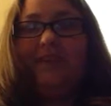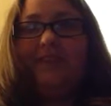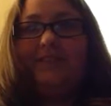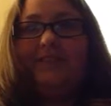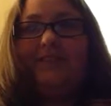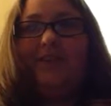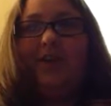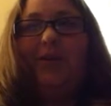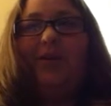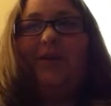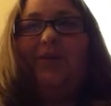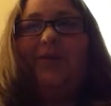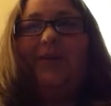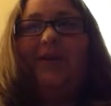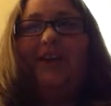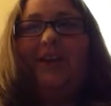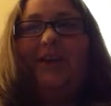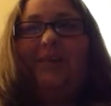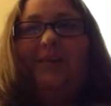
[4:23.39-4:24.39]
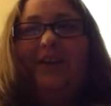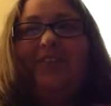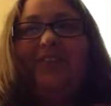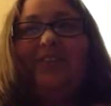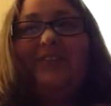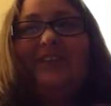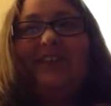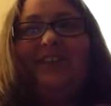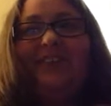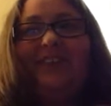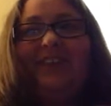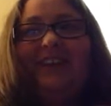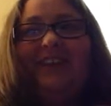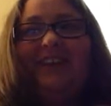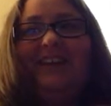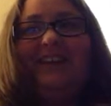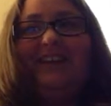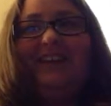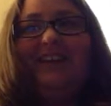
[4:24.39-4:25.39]
So anyway, there's
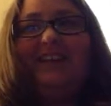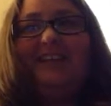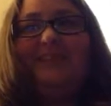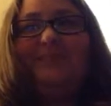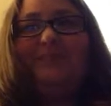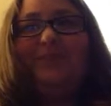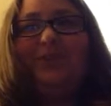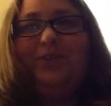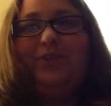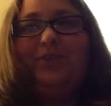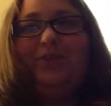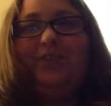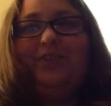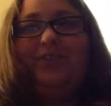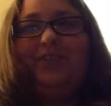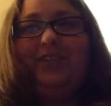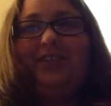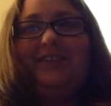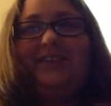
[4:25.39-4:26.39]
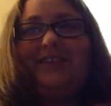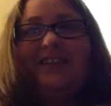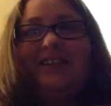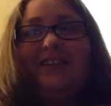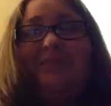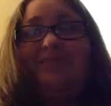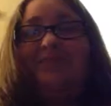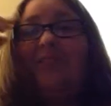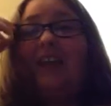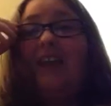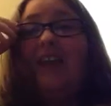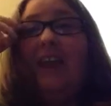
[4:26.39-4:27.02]
Anthony. He's beautiful, isn't he?